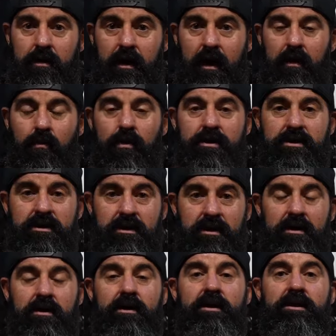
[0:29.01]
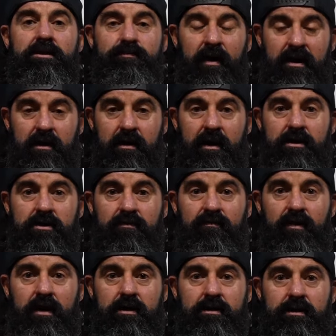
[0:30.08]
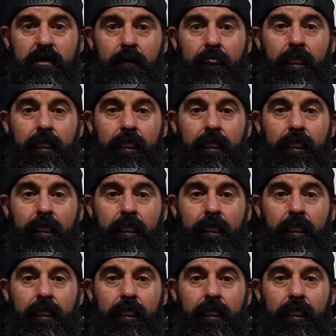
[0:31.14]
Okay, we're still in the speculation phase.